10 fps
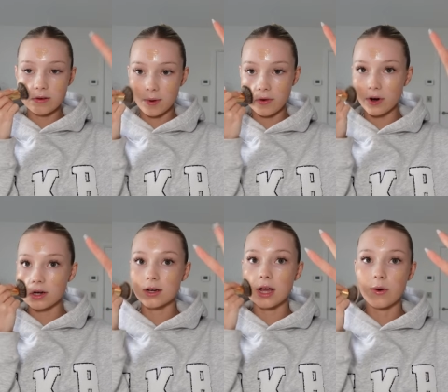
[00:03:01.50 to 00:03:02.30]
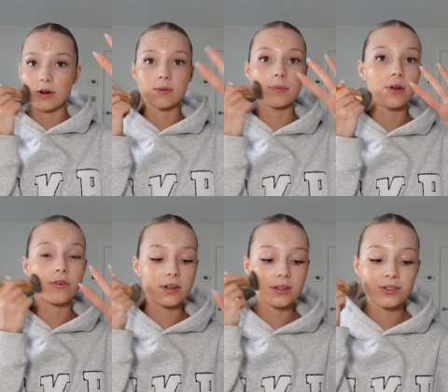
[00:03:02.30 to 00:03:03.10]
a boyfriend? And how old is my
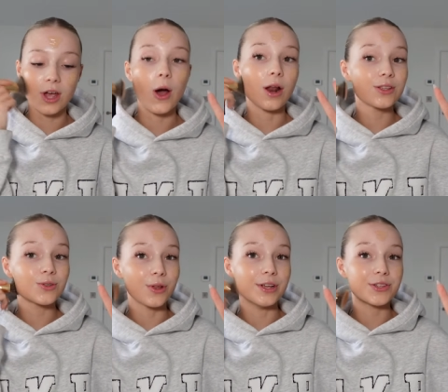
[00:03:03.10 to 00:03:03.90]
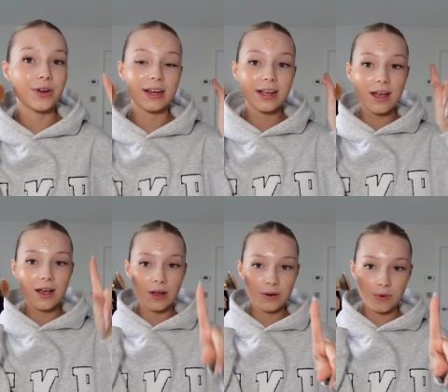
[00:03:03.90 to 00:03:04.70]
boyfriend? So I'll answer those three.
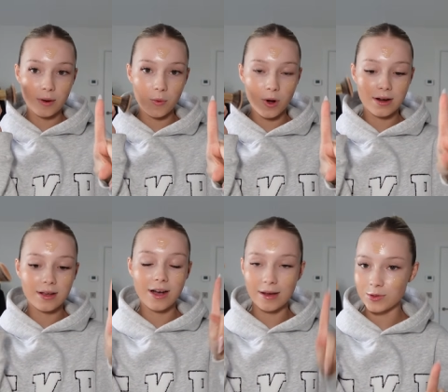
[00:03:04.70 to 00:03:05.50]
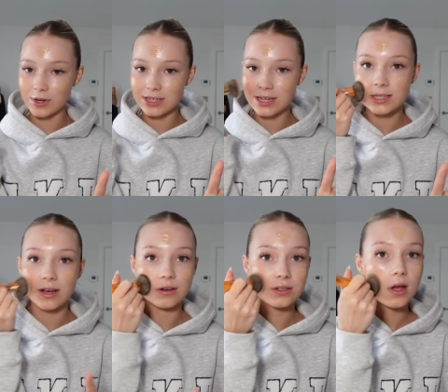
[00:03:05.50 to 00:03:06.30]
Number one, I'm 20 years
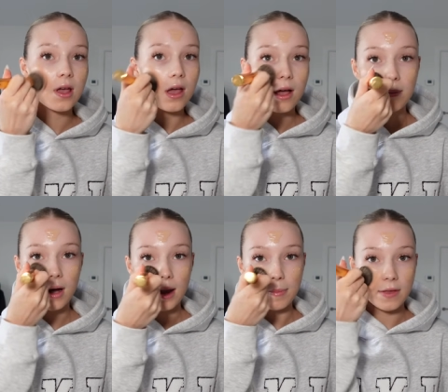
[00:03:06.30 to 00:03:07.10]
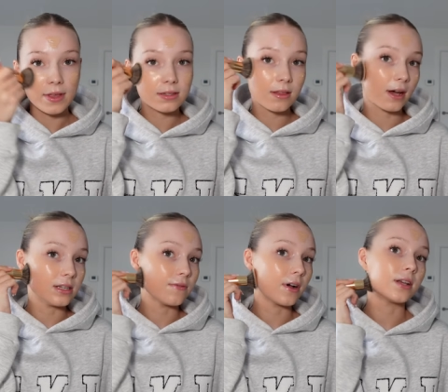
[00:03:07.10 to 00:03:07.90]
old. My birthday is the
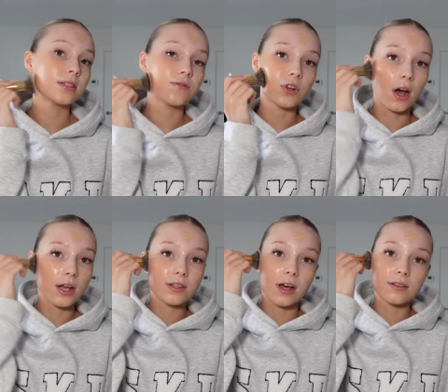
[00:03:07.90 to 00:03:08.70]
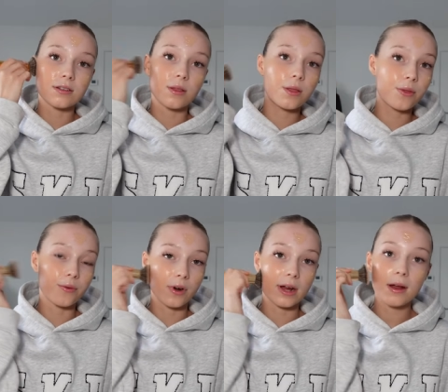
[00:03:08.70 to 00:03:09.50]
31st of July
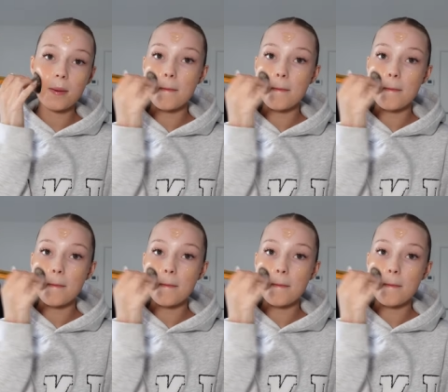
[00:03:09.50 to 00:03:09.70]
2003.